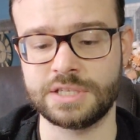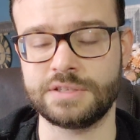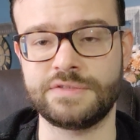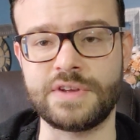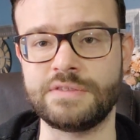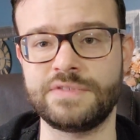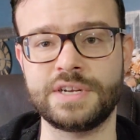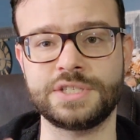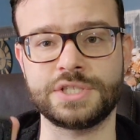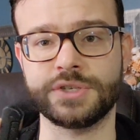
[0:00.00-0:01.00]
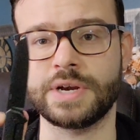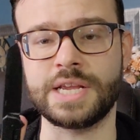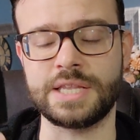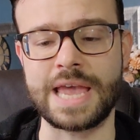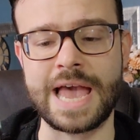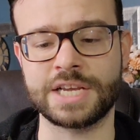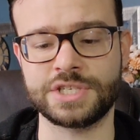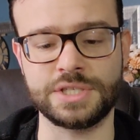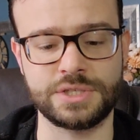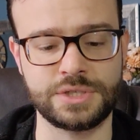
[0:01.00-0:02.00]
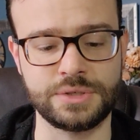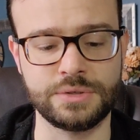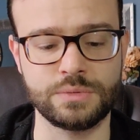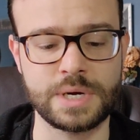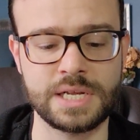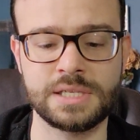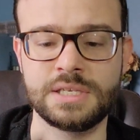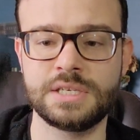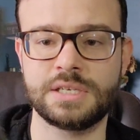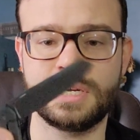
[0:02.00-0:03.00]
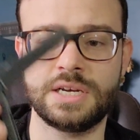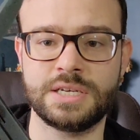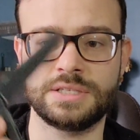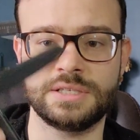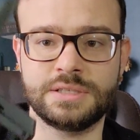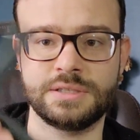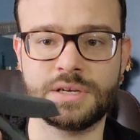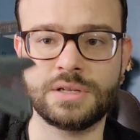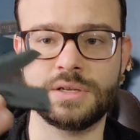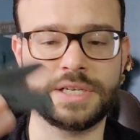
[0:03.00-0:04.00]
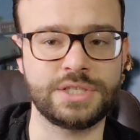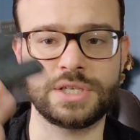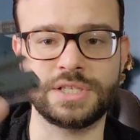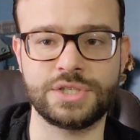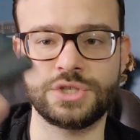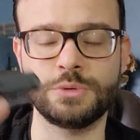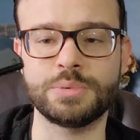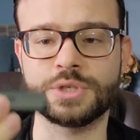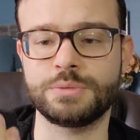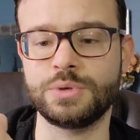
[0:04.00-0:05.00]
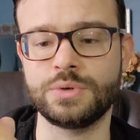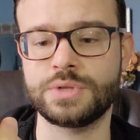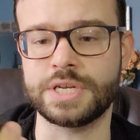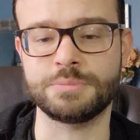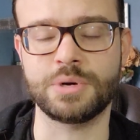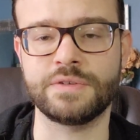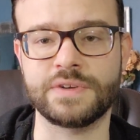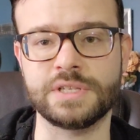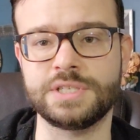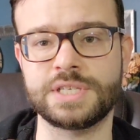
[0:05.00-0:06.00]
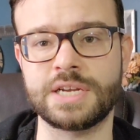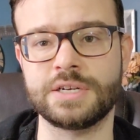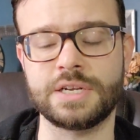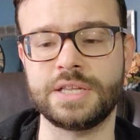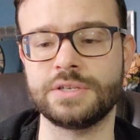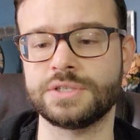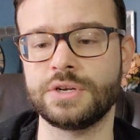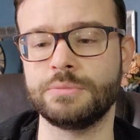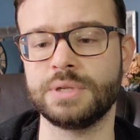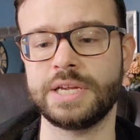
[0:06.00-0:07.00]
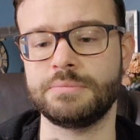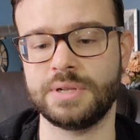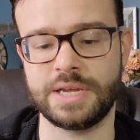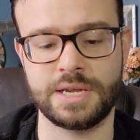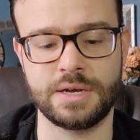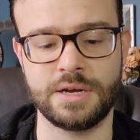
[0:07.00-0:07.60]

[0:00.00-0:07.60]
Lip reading: The fit and finish is great. The action is tuned well. It's super smooth. It's perfectly centered, and there's no blade play.